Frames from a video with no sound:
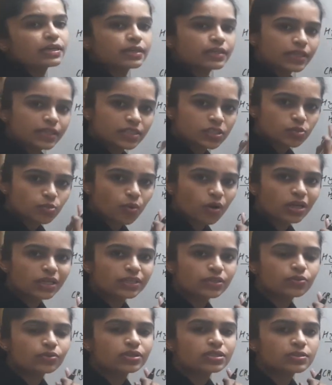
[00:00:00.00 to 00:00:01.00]
its
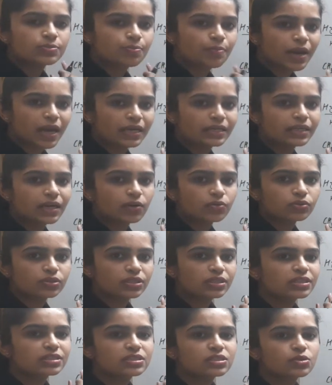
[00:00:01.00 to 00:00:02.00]
molecule is breakdown,
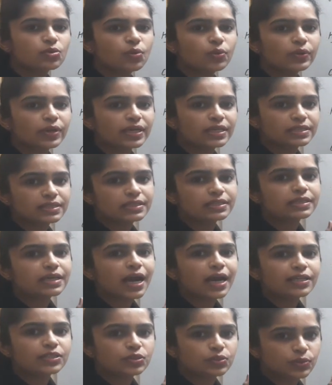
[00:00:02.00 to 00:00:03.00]
it's known as the
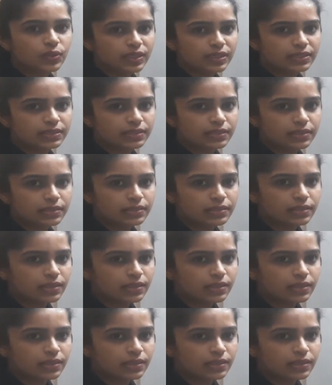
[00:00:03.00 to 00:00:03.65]
hydrolysis.